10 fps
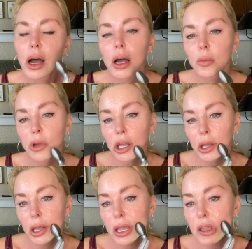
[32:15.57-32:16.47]
Um,
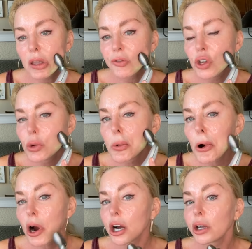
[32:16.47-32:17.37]
if
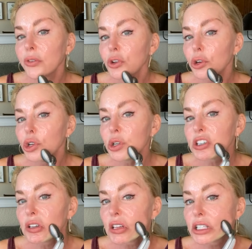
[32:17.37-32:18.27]
you are if you're
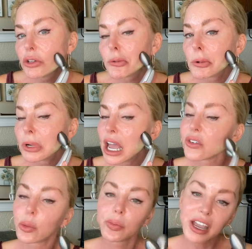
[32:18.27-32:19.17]
using this you don't want to
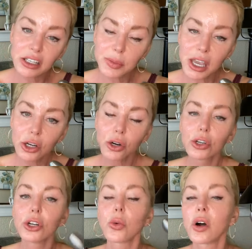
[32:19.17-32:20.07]
have a
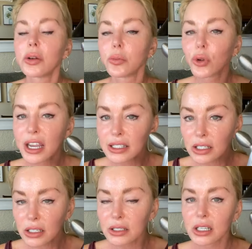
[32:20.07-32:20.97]
pacemaker you don't want
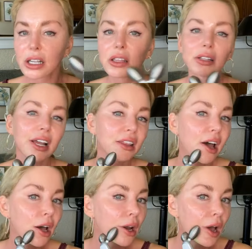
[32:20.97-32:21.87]
braces anything
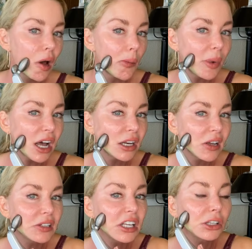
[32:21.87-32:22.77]
like that
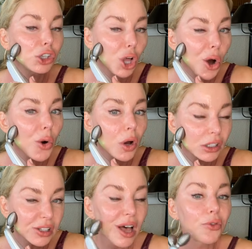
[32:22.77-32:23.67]
but it's a
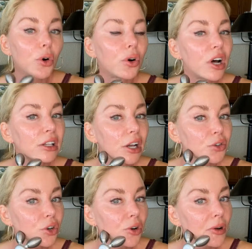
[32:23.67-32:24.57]
low level
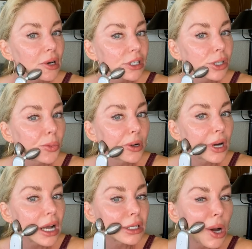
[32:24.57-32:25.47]
electric current so
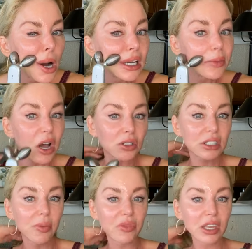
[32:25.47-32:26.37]
we're not talking
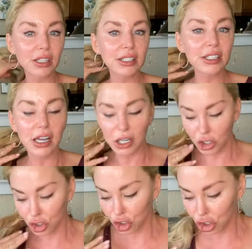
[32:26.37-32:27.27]
about something that's going
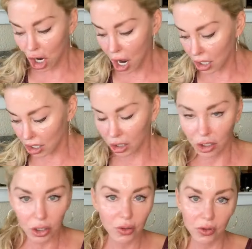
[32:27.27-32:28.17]
to shock
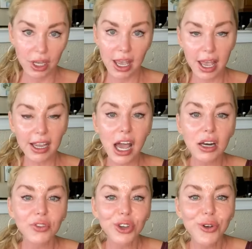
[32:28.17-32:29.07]
the heck
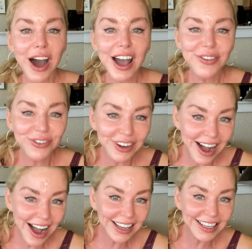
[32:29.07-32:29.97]
out of you hi
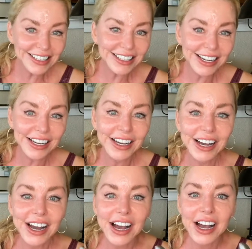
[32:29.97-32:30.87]
hi india